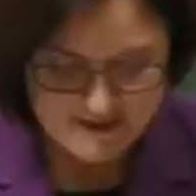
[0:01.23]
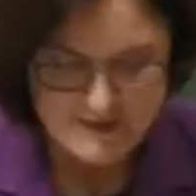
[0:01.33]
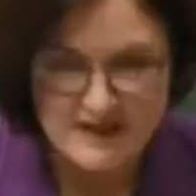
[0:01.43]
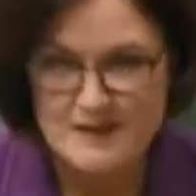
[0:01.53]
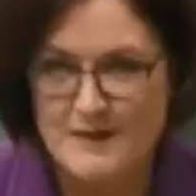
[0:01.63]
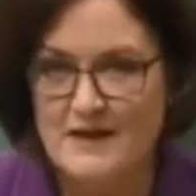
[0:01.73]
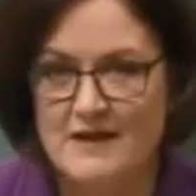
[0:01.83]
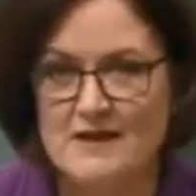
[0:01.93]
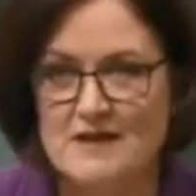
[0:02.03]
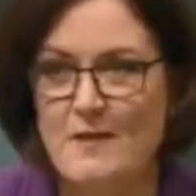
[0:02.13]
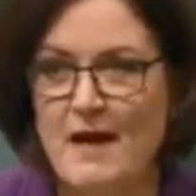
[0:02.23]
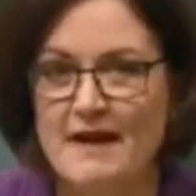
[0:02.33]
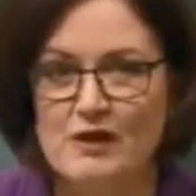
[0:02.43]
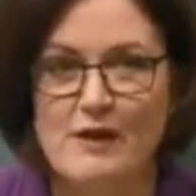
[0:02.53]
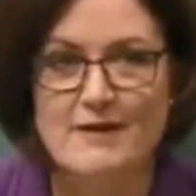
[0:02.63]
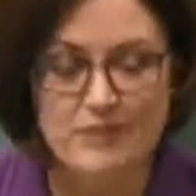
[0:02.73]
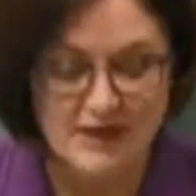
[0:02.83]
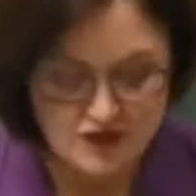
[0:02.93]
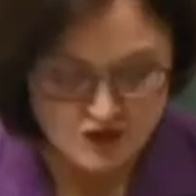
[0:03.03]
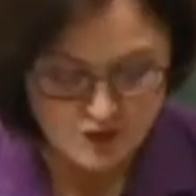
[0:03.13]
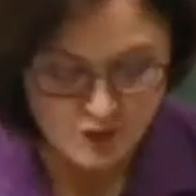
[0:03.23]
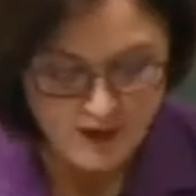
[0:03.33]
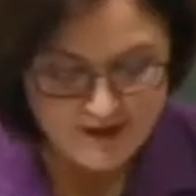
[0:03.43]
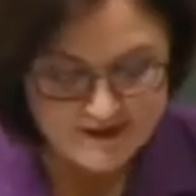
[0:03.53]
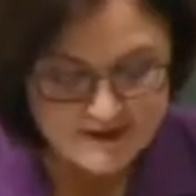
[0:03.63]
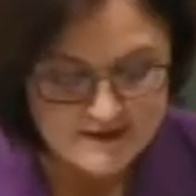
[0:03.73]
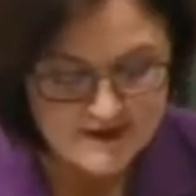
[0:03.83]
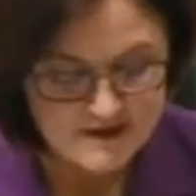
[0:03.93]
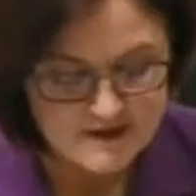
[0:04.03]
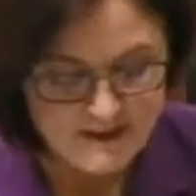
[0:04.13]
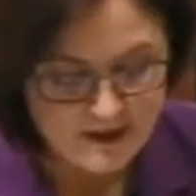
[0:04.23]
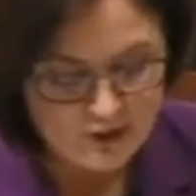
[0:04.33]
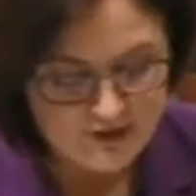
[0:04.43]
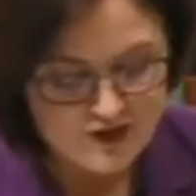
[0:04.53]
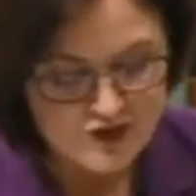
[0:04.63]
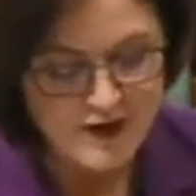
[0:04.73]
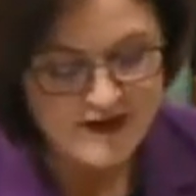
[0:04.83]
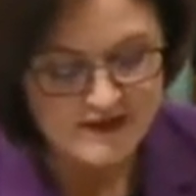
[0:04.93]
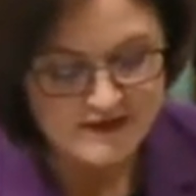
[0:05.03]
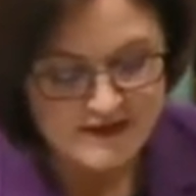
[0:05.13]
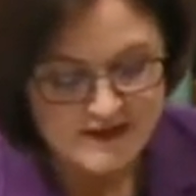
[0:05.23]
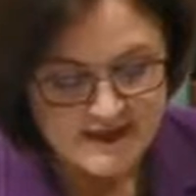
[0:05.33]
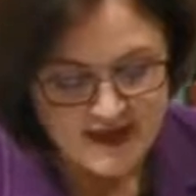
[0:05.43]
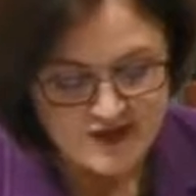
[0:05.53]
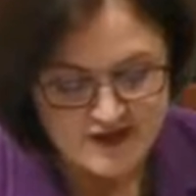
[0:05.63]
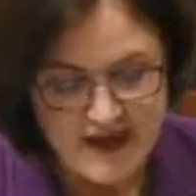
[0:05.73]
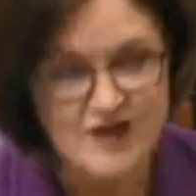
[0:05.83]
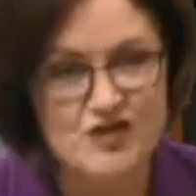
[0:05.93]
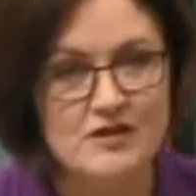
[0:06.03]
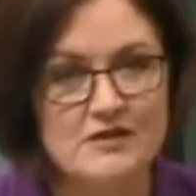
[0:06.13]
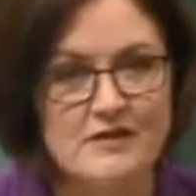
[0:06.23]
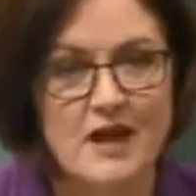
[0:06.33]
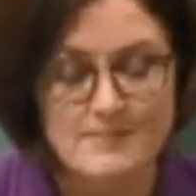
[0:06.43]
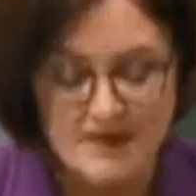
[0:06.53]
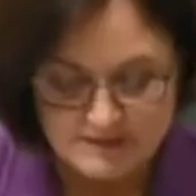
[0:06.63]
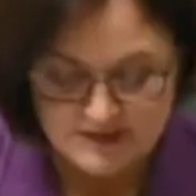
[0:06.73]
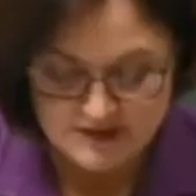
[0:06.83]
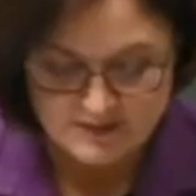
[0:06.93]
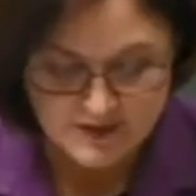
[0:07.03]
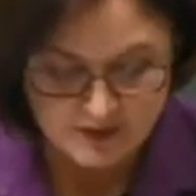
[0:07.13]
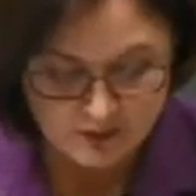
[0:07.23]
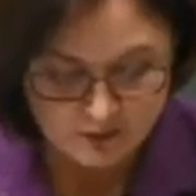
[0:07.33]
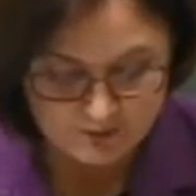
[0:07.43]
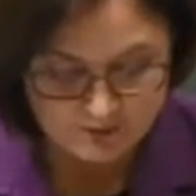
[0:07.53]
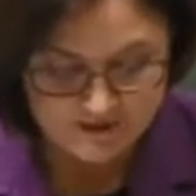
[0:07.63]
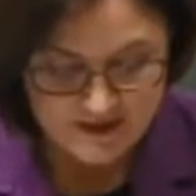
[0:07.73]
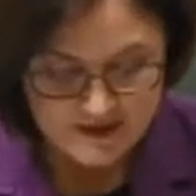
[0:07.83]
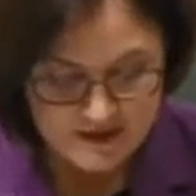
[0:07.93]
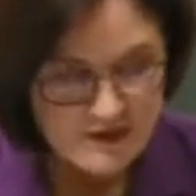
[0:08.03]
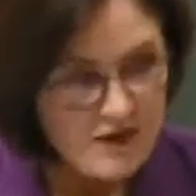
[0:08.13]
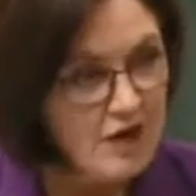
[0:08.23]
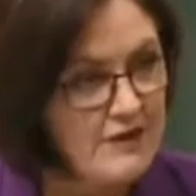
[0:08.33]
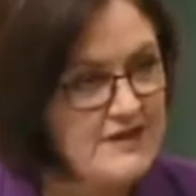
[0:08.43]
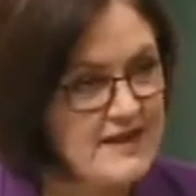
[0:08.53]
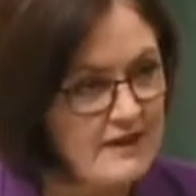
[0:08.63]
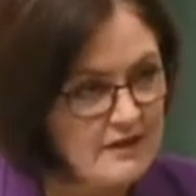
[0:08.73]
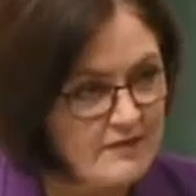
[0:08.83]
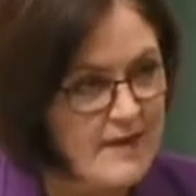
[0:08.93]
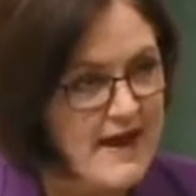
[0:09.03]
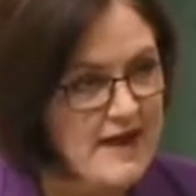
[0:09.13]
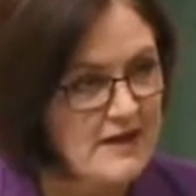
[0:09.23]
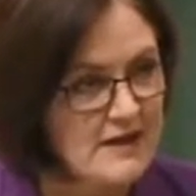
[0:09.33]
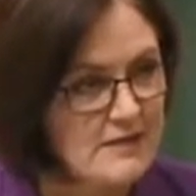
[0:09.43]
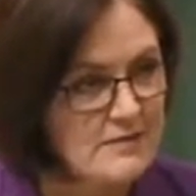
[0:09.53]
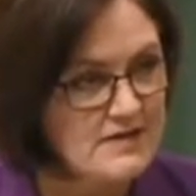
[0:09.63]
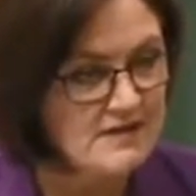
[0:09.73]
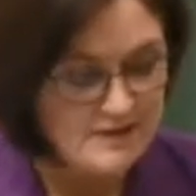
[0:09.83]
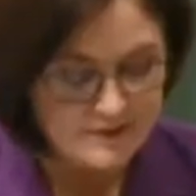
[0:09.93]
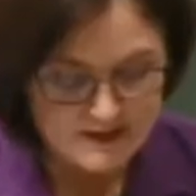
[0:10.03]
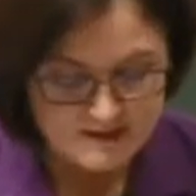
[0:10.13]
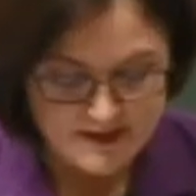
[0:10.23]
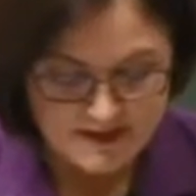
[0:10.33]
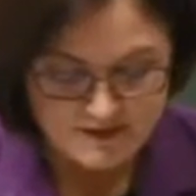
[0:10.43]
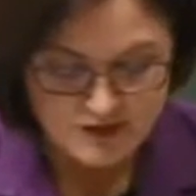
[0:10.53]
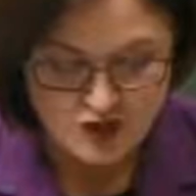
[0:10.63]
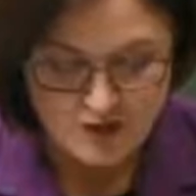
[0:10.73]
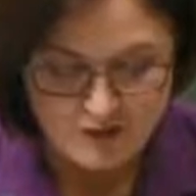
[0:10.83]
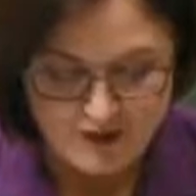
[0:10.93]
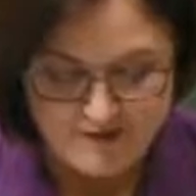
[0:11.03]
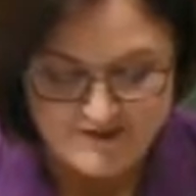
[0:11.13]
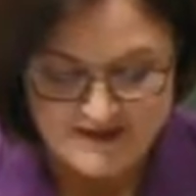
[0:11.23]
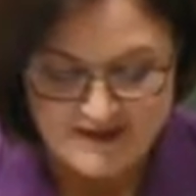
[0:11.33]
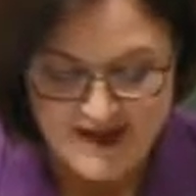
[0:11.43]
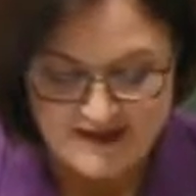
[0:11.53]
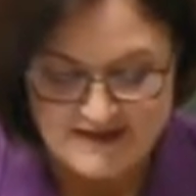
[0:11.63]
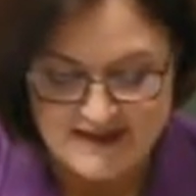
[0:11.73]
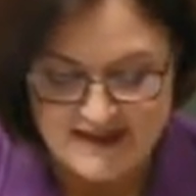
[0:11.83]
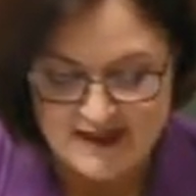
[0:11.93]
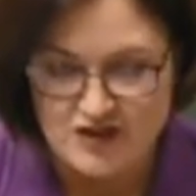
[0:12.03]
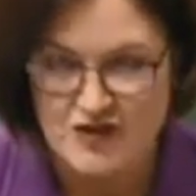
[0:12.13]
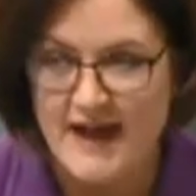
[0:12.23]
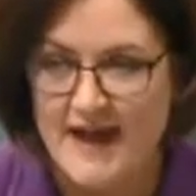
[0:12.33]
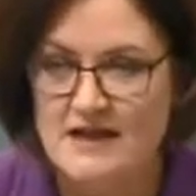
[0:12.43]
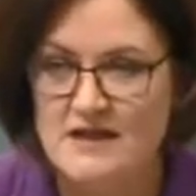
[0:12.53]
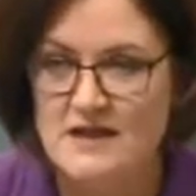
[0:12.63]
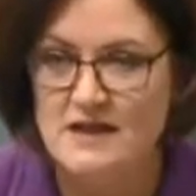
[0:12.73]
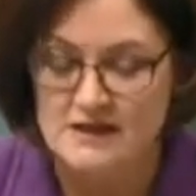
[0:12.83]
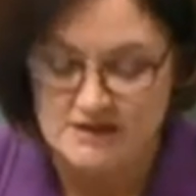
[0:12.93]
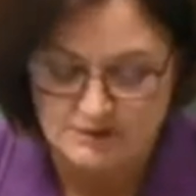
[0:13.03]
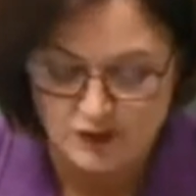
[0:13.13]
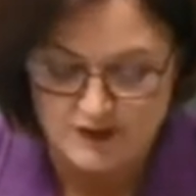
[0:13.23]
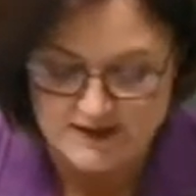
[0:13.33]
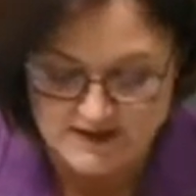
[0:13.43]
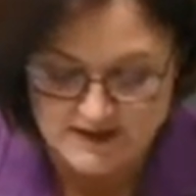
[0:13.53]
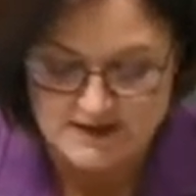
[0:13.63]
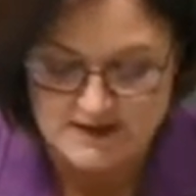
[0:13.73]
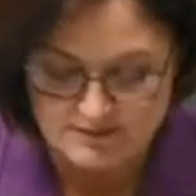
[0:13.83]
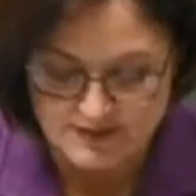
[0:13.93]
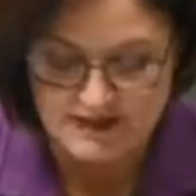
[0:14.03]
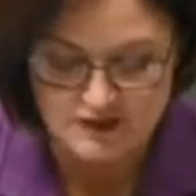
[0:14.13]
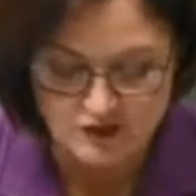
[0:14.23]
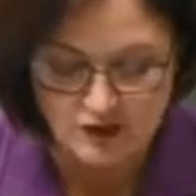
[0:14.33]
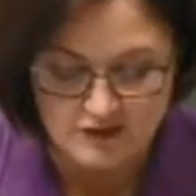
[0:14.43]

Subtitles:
Deputy Speaker. It's my great pleasure to rise and speak on the Australian Education Amendment Bill. On the 2nd of May, Mr Deputy Speaker, the Turnbull government announced an extra $18.6 billion